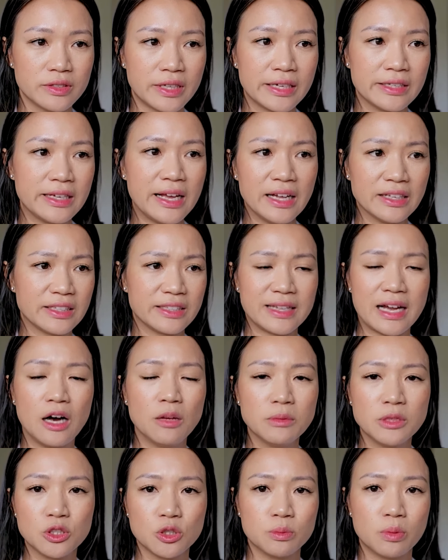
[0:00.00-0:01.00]
They
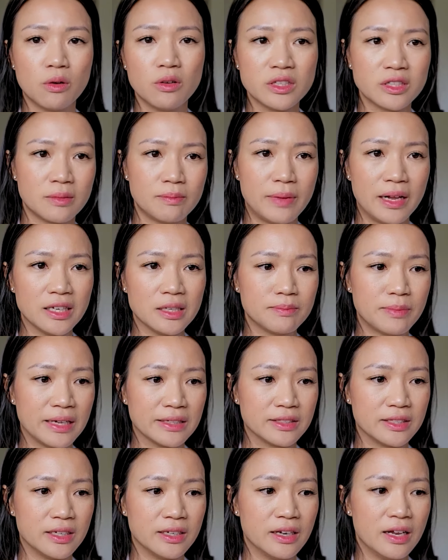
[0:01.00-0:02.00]
tell me to pull in the belly
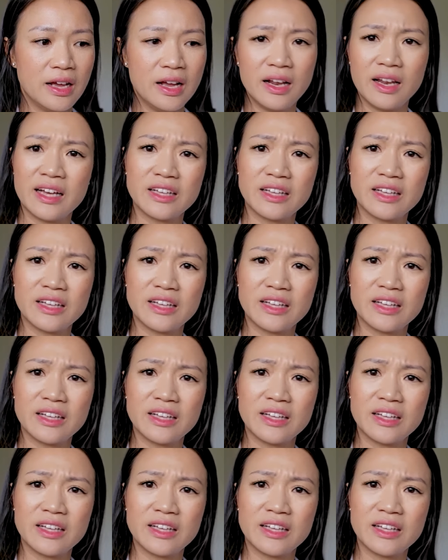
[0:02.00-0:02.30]
button.